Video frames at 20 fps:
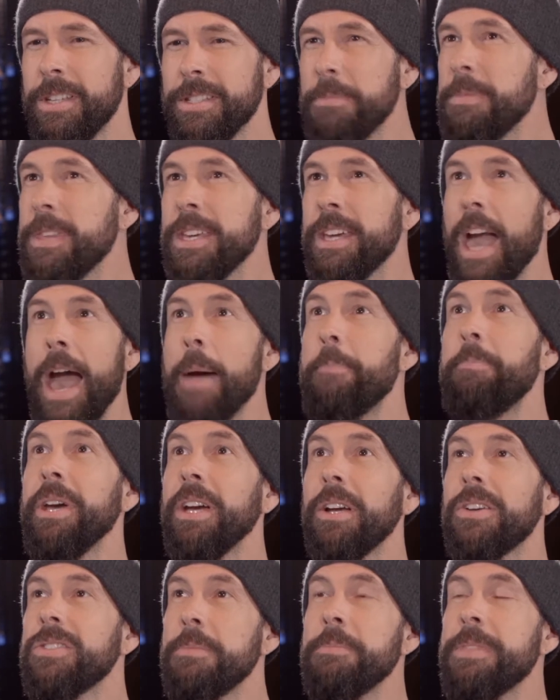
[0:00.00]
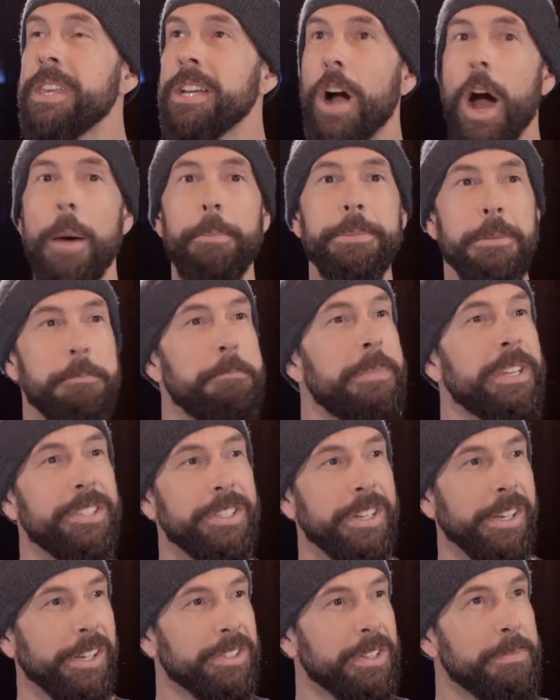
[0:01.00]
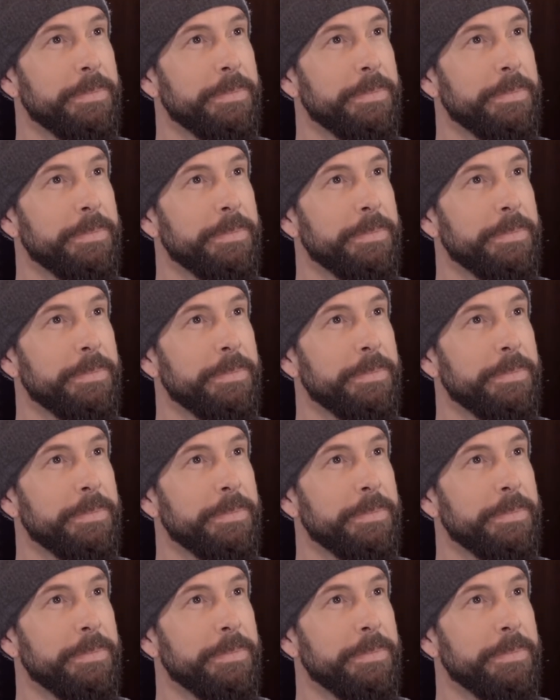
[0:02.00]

Something epic, something optimistic,